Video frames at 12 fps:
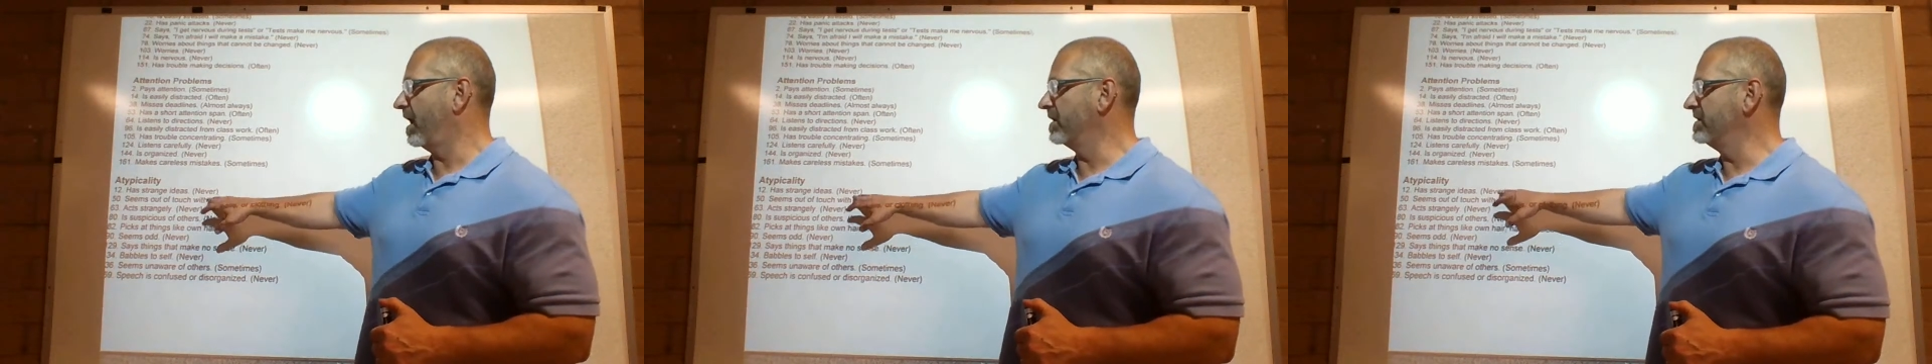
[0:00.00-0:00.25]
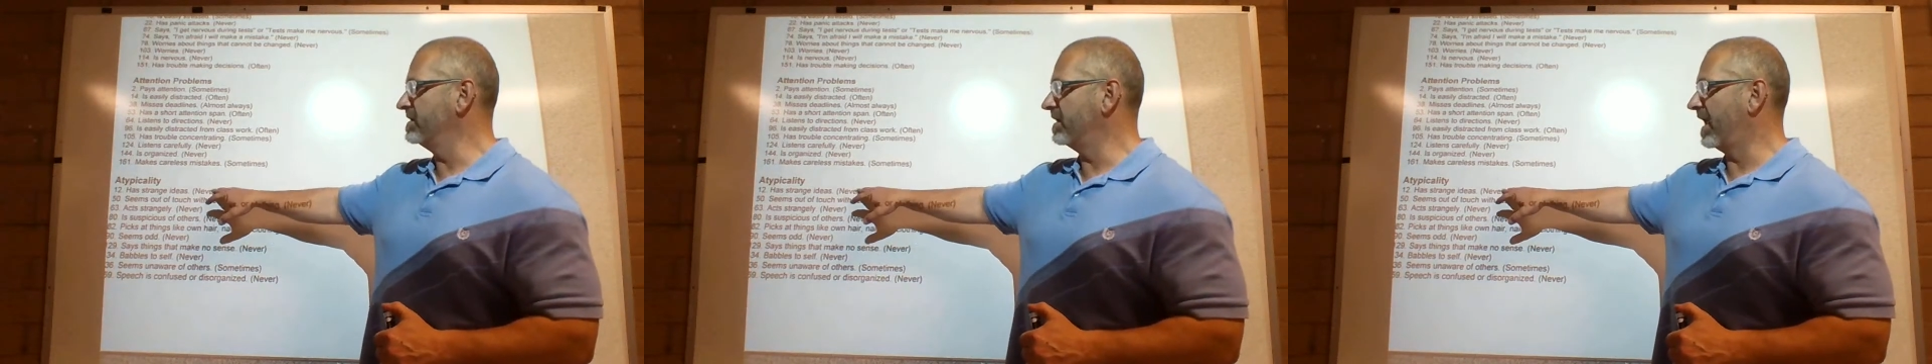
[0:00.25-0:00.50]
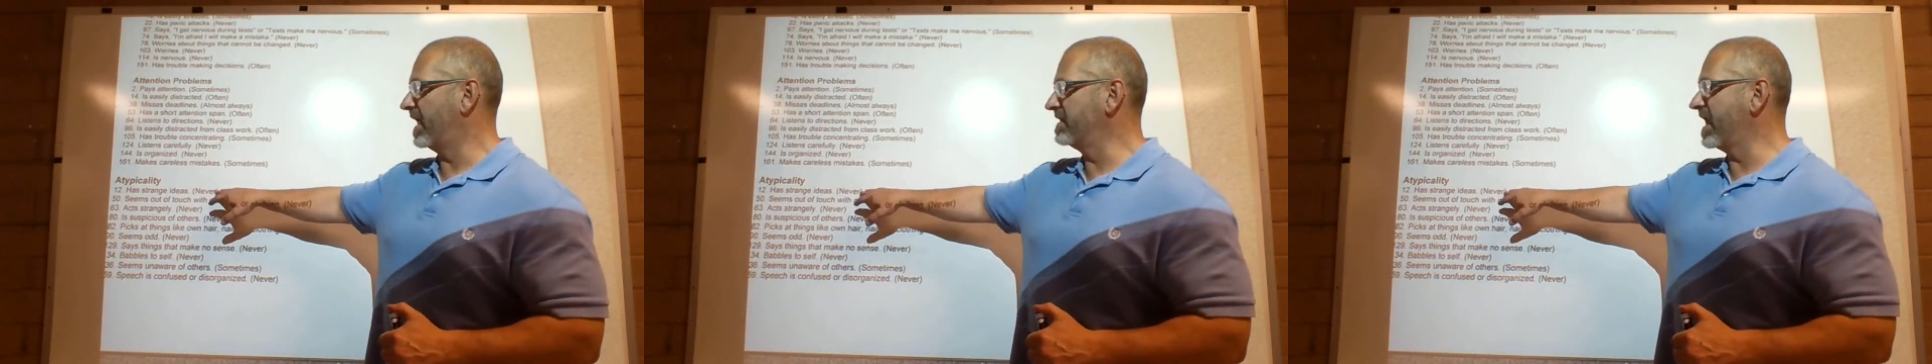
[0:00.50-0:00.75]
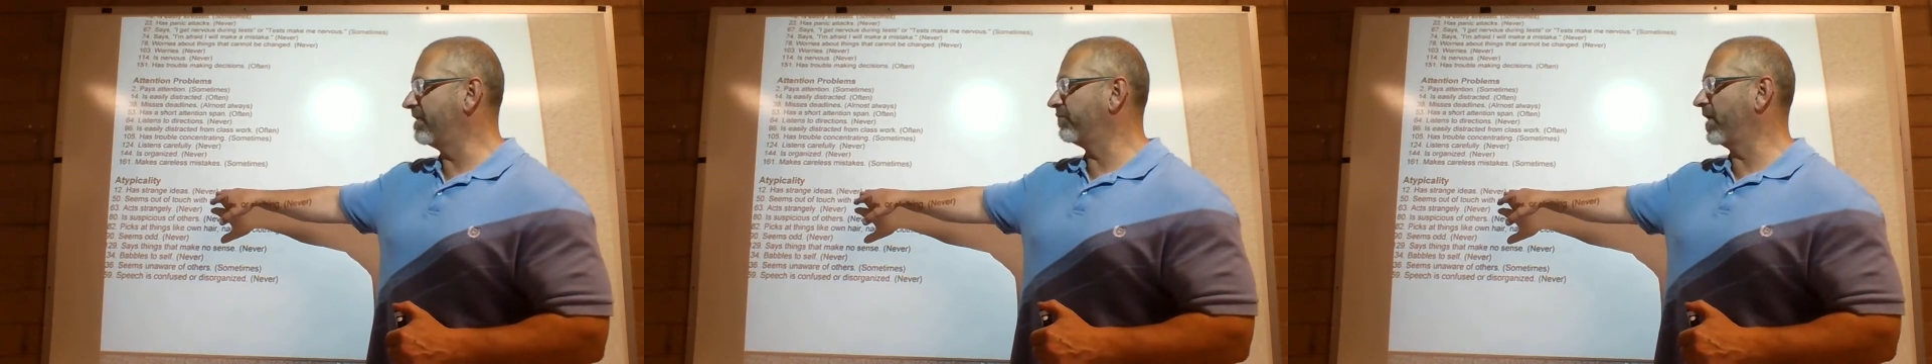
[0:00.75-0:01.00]

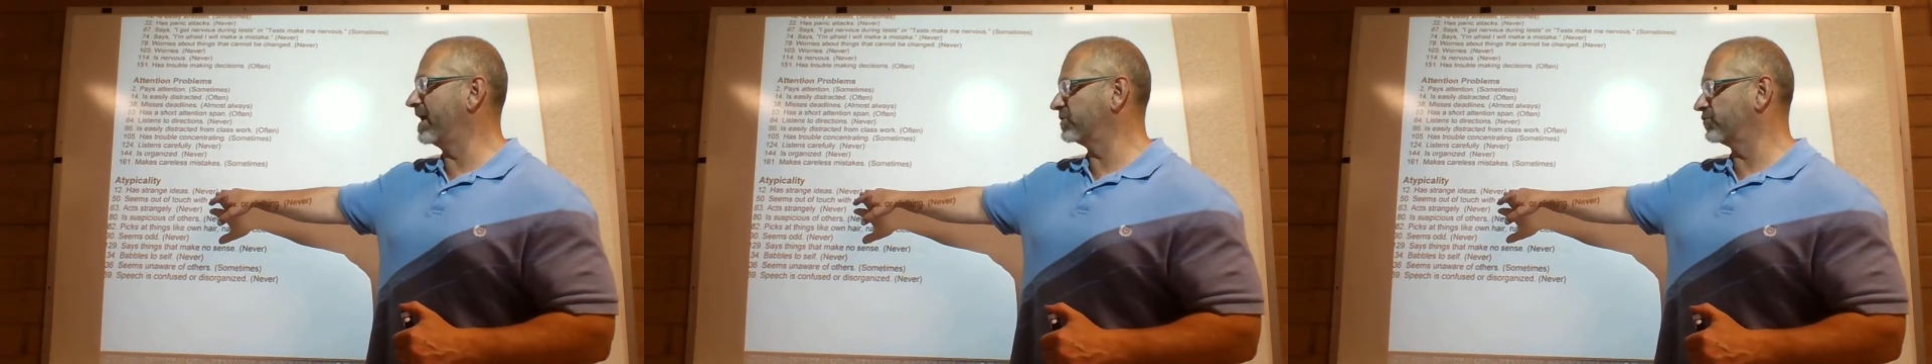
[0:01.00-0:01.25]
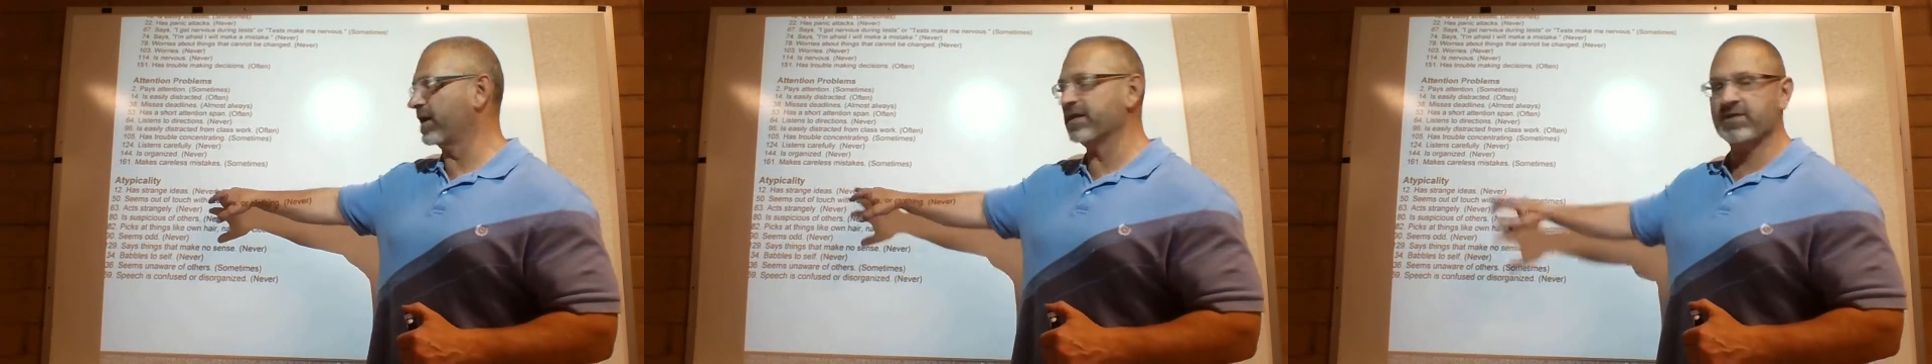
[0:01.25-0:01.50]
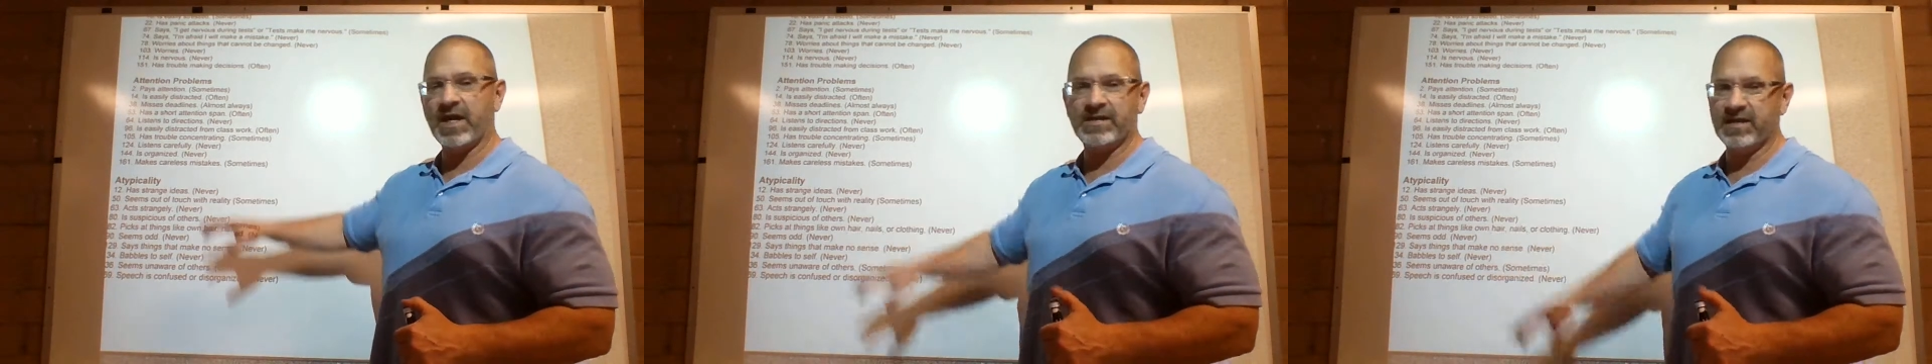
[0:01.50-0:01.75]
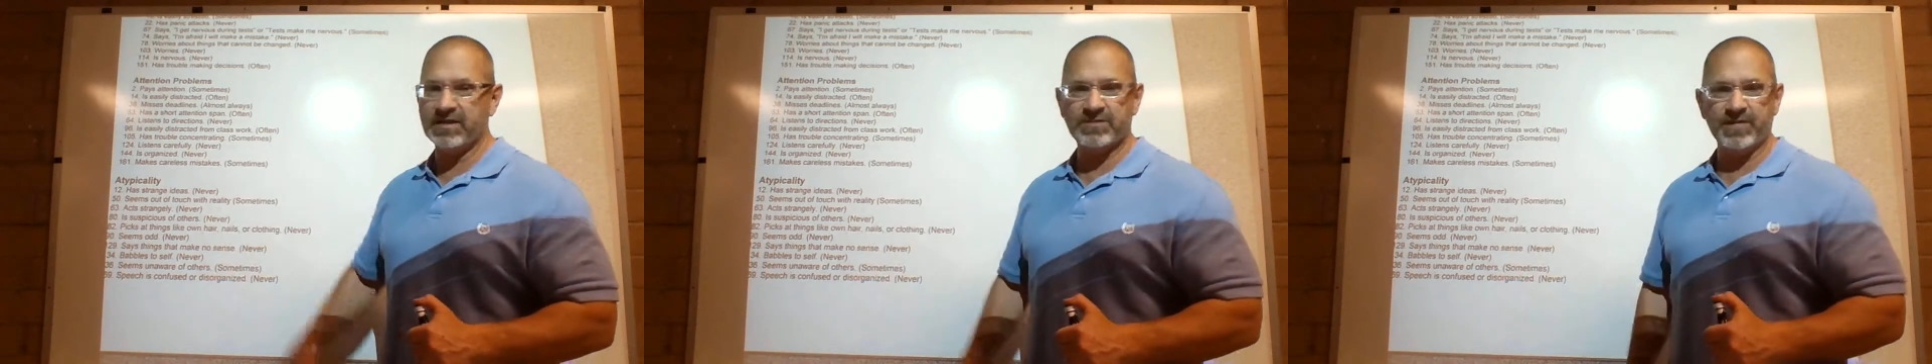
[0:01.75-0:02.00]
never has strange
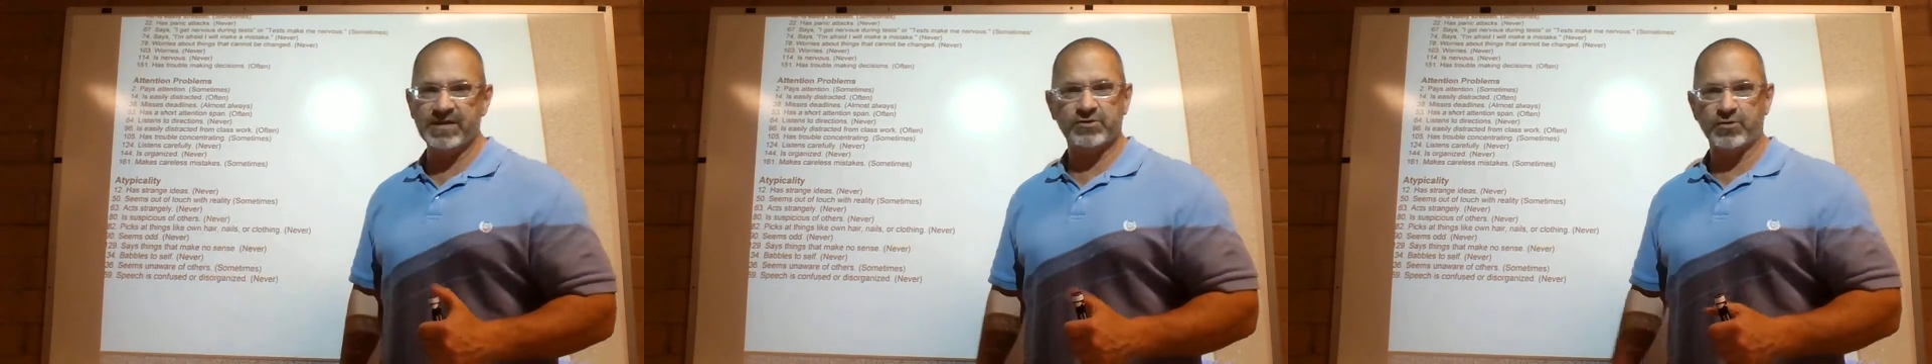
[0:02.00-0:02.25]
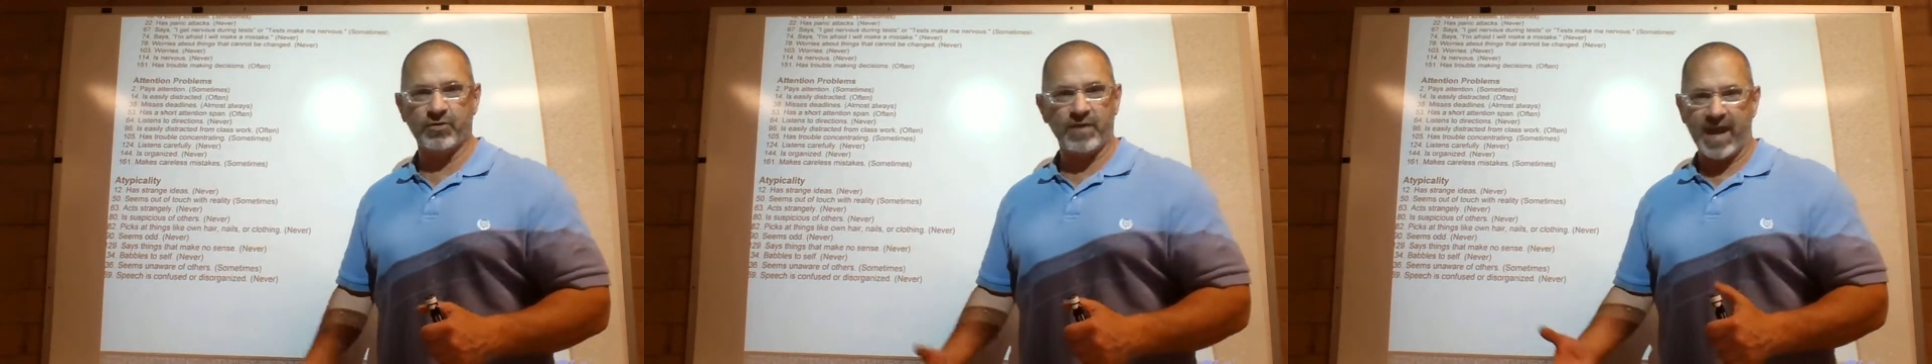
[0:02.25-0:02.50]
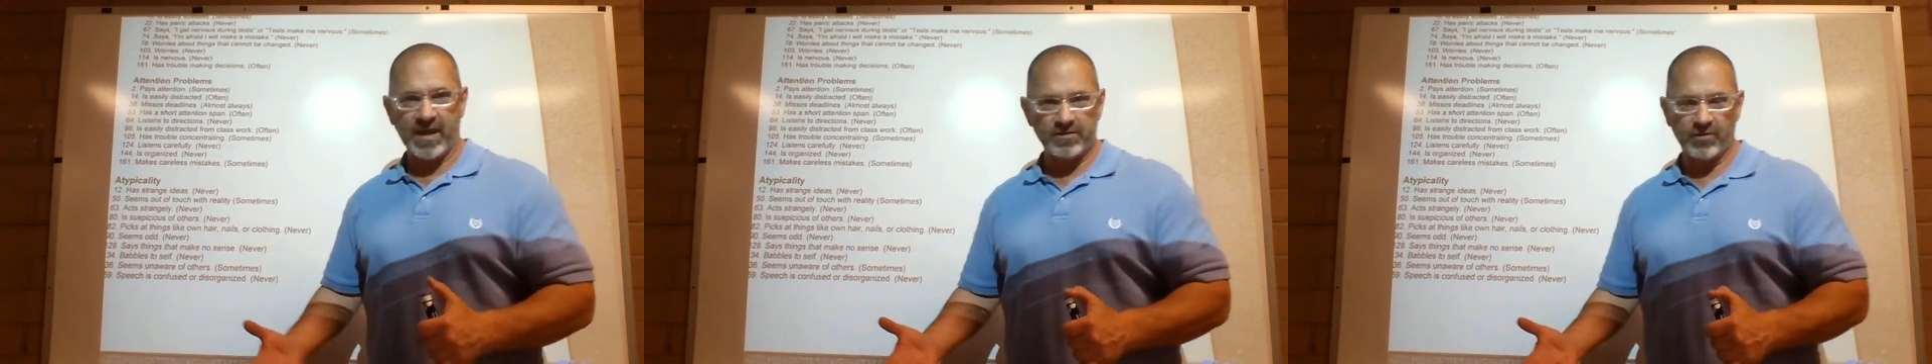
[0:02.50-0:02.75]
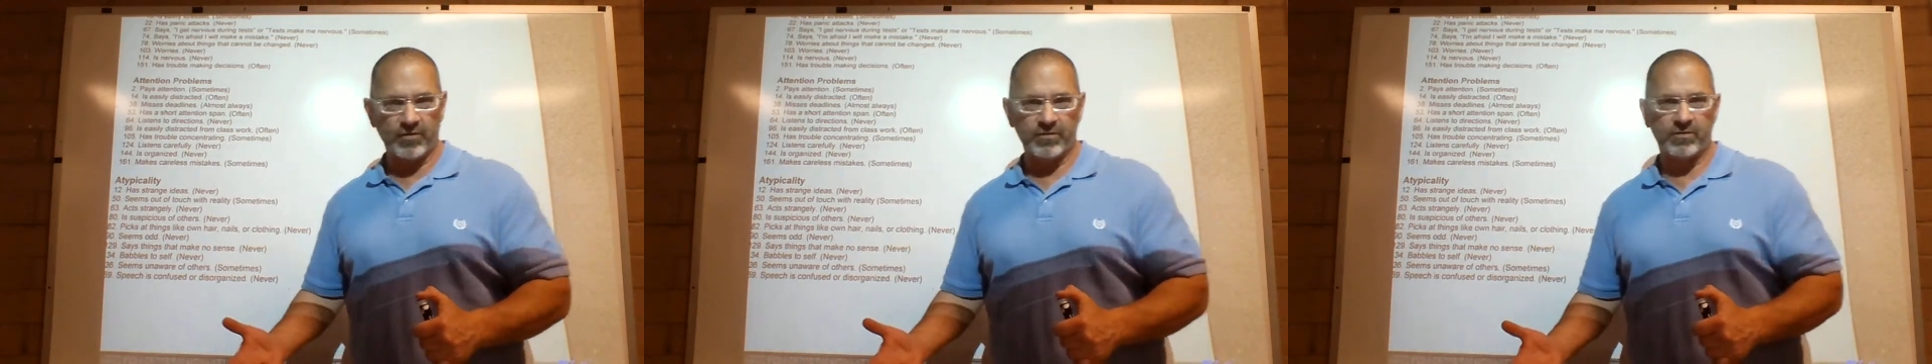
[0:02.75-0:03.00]
ideas means
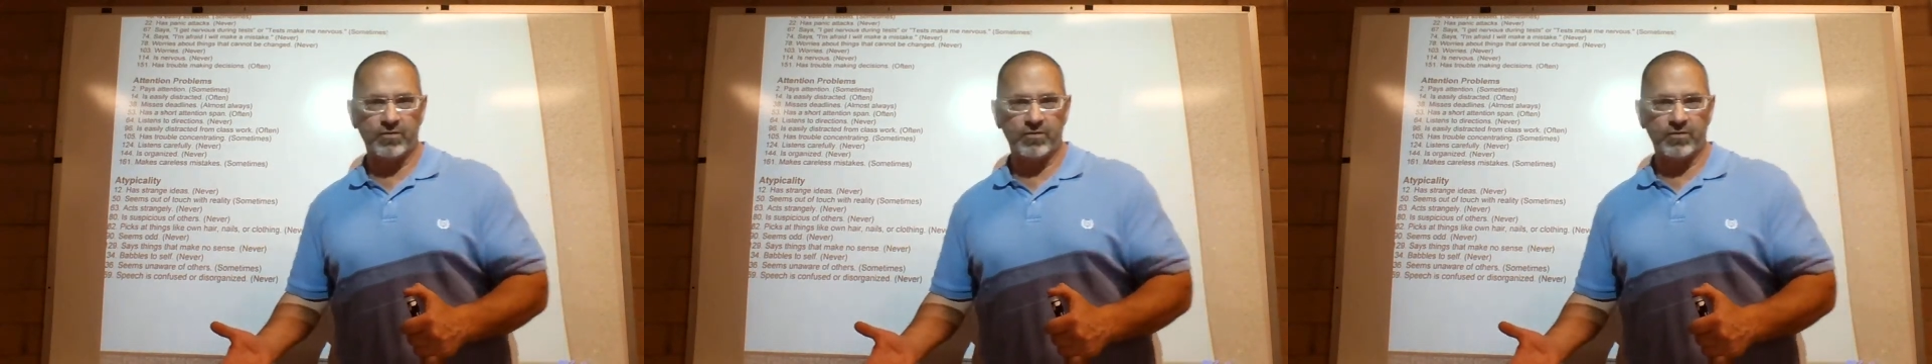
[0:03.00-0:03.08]
they're